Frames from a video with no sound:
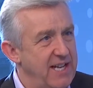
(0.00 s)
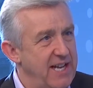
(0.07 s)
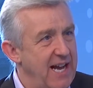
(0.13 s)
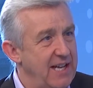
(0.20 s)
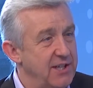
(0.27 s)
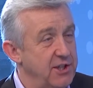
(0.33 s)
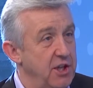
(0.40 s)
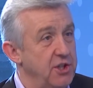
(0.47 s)

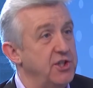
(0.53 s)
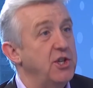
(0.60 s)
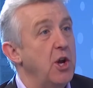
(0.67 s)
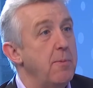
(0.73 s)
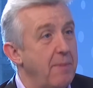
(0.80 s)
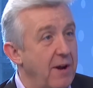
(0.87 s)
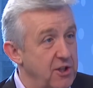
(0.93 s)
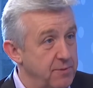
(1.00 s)
has so
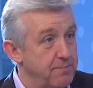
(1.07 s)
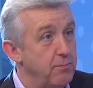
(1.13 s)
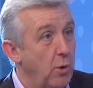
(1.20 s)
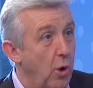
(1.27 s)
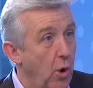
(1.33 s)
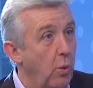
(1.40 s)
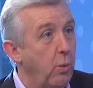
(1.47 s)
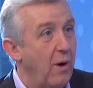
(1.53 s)
much
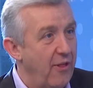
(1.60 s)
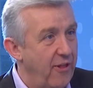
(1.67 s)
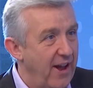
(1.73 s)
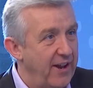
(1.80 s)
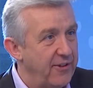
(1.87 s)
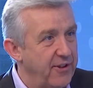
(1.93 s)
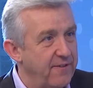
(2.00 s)
more with it.